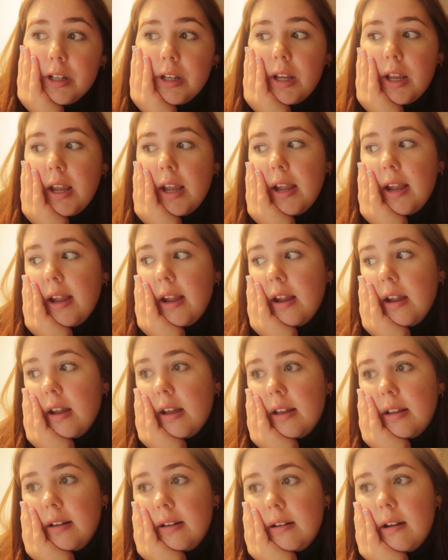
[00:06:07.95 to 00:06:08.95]

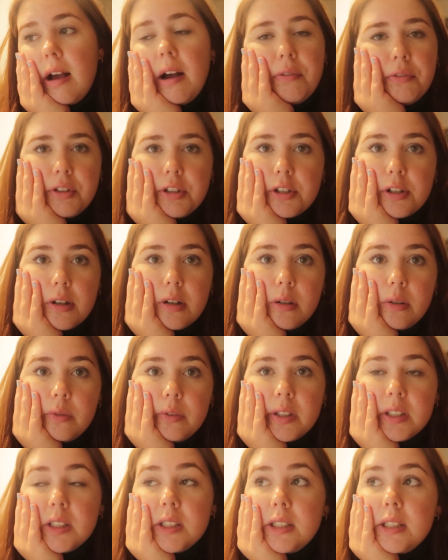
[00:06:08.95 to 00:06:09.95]
and after
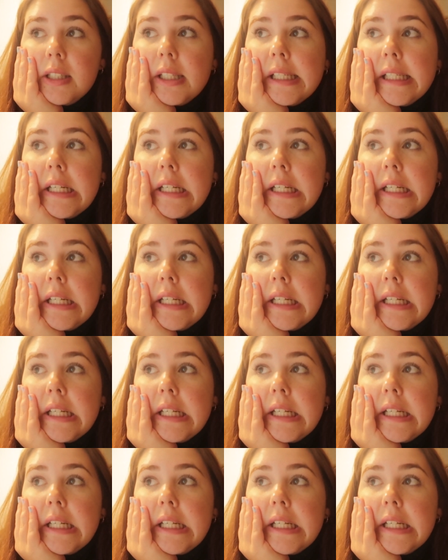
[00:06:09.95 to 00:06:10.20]
COVID,